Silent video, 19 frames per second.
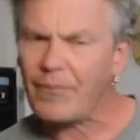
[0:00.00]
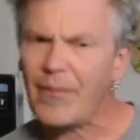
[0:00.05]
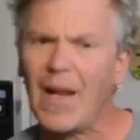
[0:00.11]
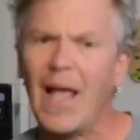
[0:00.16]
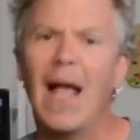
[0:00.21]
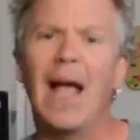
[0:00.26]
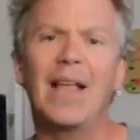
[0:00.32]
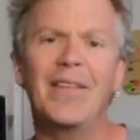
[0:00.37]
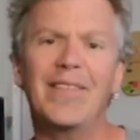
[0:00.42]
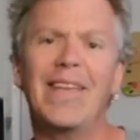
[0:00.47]

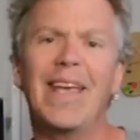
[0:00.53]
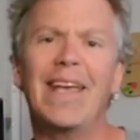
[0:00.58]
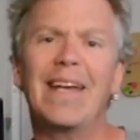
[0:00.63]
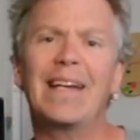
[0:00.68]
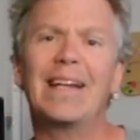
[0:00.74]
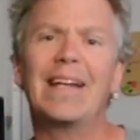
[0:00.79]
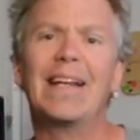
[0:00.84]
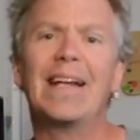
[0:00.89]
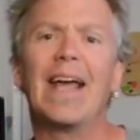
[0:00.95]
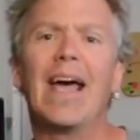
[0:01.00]
I
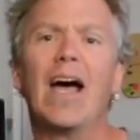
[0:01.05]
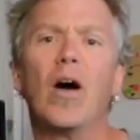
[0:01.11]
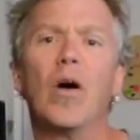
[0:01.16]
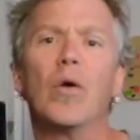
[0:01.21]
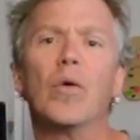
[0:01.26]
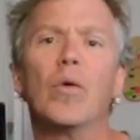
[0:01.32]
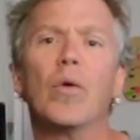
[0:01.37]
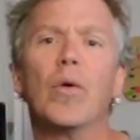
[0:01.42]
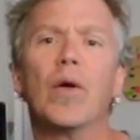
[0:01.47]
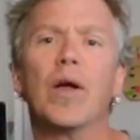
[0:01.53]
sanded it
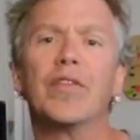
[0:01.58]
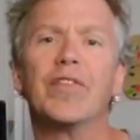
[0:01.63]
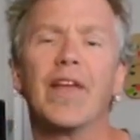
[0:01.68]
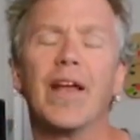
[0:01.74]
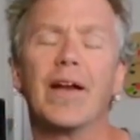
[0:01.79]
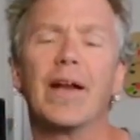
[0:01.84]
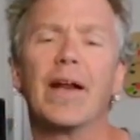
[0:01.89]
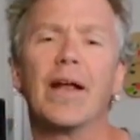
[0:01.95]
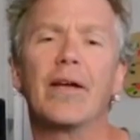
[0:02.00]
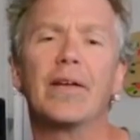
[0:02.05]
out. I
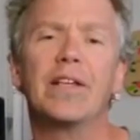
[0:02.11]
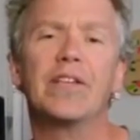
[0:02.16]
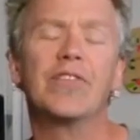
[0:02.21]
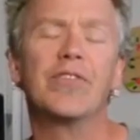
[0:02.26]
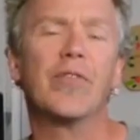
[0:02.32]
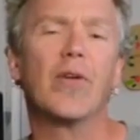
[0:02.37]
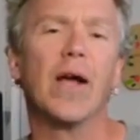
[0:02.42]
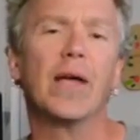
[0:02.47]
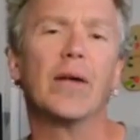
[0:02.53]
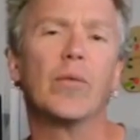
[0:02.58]
sanded out each
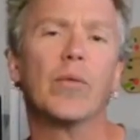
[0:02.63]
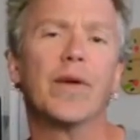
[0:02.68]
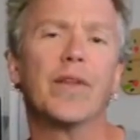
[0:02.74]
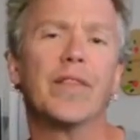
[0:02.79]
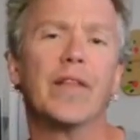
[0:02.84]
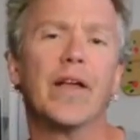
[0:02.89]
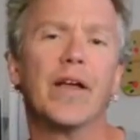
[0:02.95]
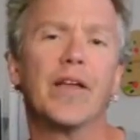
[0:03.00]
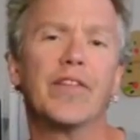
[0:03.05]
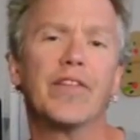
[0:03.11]
fret with
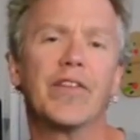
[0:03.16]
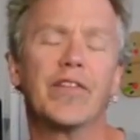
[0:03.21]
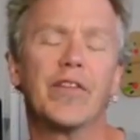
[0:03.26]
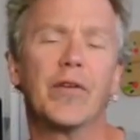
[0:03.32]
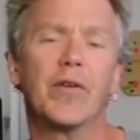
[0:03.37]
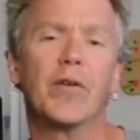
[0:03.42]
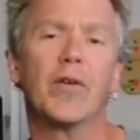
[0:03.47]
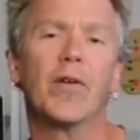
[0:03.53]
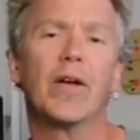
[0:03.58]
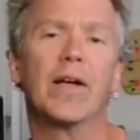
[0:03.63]

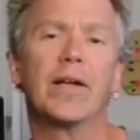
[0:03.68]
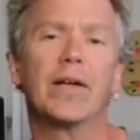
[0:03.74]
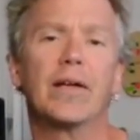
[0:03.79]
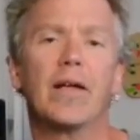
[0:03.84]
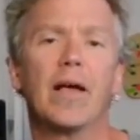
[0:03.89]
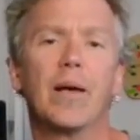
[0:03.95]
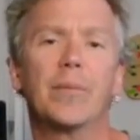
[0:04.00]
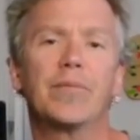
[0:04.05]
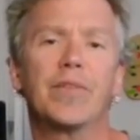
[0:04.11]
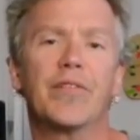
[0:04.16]
600 grit
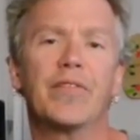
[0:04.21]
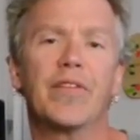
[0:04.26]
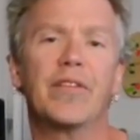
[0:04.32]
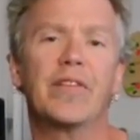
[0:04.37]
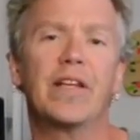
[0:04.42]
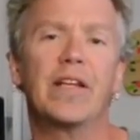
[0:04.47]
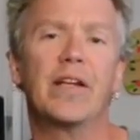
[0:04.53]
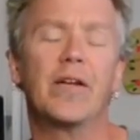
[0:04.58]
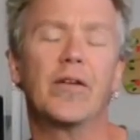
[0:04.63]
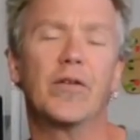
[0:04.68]
up to
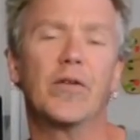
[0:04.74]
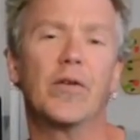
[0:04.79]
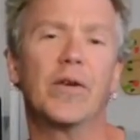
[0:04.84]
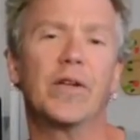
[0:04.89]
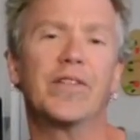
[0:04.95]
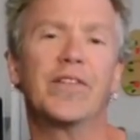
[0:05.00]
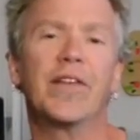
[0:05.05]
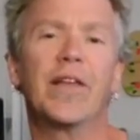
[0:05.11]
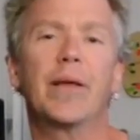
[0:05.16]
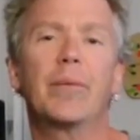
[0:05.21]
1500
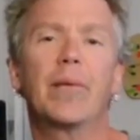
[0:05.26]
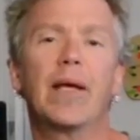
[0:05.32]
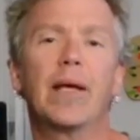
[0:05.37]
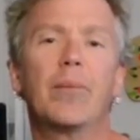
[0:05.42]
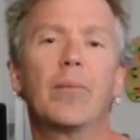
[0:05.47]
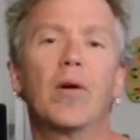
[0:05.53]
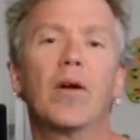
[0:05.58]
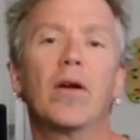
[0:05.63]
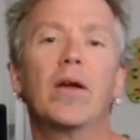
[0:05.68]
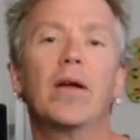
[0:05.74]
grit
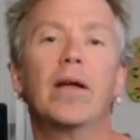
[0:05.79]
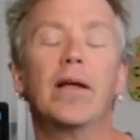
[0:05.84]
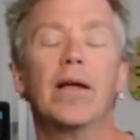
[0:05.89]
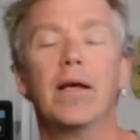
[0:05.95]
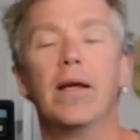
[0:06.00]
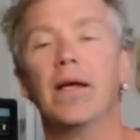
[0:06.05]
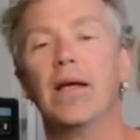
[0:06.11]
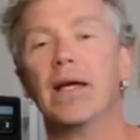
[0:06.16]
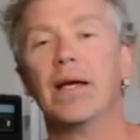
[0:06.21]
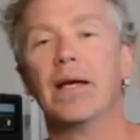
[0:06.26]
sandpaper.
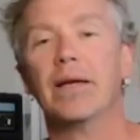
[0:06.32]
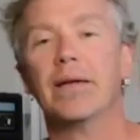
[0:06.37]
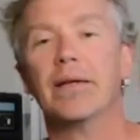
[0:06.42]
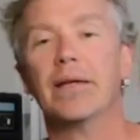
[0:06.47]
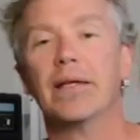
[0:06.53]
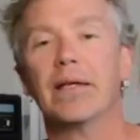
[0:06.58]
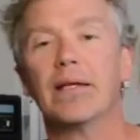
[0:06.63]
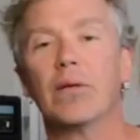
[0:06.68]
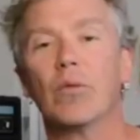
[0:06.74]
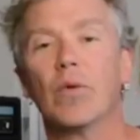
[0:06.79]
And
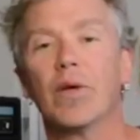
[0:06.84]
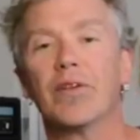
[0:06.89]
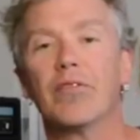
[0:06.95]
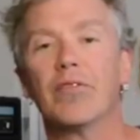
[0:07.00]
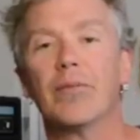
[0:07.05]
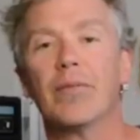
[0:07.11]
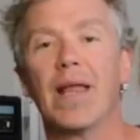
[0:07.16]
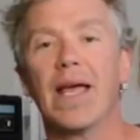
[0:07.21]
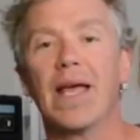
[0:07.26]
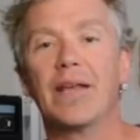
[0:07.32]
then went
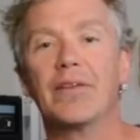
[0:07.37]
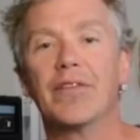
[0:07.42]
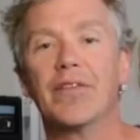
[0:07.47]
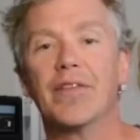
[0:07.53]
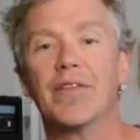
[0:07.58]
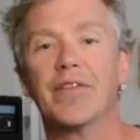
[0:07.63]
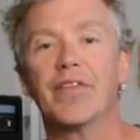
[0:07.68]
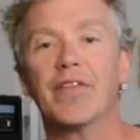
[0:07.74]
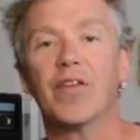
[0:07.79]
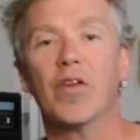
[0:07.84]
from that to
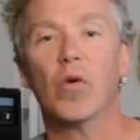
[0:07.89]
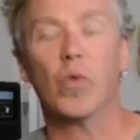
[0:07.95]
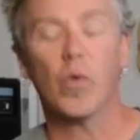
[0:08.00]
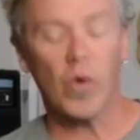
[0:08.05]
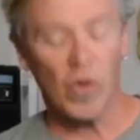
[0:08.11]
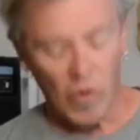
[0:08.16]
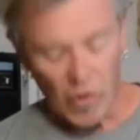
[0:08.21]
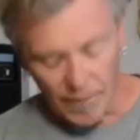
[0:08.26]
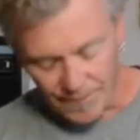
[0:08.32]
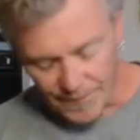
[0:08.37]
the steel
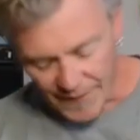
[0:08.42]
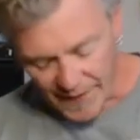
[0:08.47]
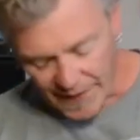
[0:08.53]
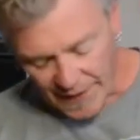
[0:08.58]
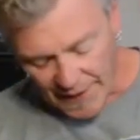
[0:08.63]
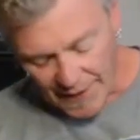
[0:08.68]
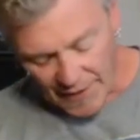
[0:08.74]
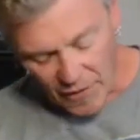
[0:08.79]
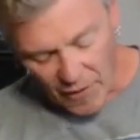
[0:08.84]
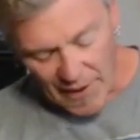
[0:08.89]
wool,
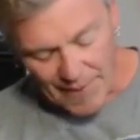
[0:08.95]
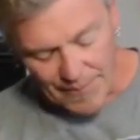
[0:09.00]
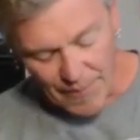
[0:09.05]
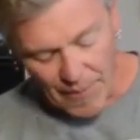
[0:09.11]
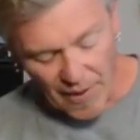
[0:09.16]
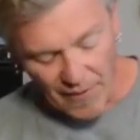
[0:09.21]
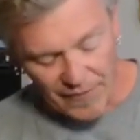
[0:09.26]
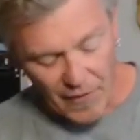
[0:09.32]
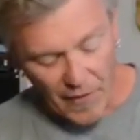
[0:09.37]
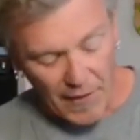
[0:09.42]
got a great
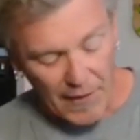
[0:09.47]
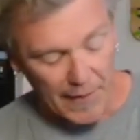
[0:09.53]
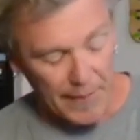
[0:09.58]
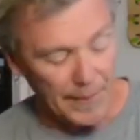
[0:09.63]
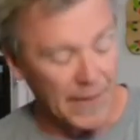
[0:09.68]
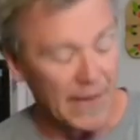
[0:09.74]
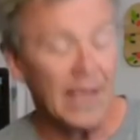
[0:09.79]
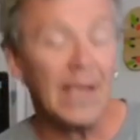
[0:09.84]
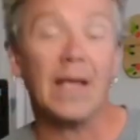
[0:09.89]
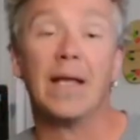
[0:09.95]
buff on
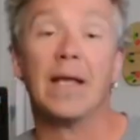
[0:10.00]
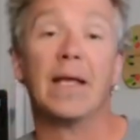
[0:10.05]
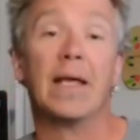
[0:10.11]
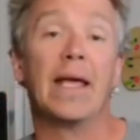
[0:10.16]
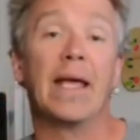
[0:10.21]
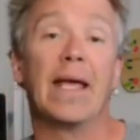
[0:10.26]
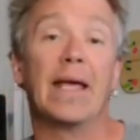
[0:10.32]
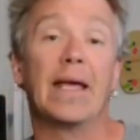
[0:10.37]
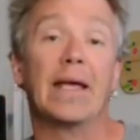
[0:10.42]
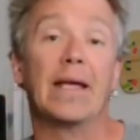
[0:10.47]
them,
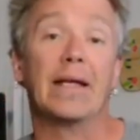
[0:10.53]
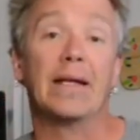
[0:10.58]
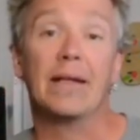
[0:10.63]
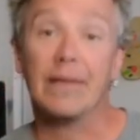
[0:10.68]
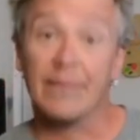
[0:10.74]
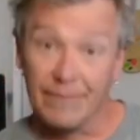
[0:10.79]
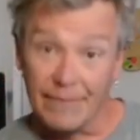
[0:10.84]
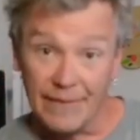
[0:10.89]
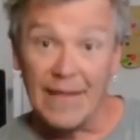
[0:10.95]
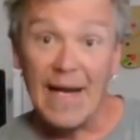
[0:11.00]
and
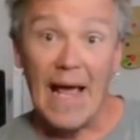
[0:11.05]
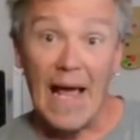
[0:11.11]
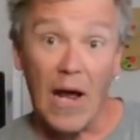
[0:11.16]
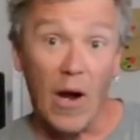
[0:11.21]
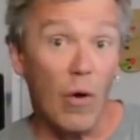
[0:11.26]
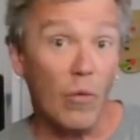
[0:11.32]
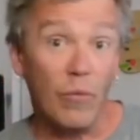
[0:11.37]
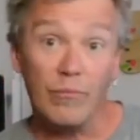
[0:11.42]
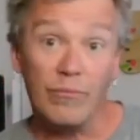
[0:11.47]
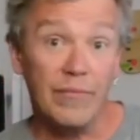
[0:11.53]

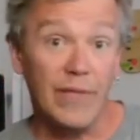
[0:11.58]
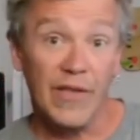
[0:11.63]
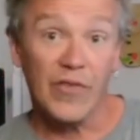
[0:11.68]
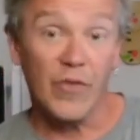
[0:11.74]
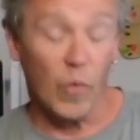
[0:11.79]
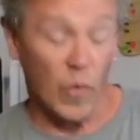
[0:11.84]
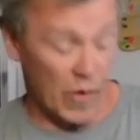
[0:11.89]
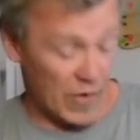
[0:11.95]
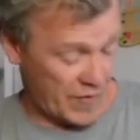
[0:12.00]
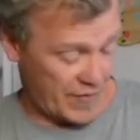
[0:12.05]
now it's
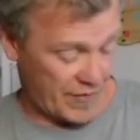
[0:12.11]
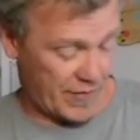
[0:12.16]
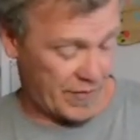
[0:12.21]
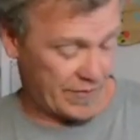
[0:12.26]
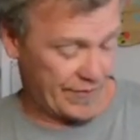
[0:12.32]
wonderful.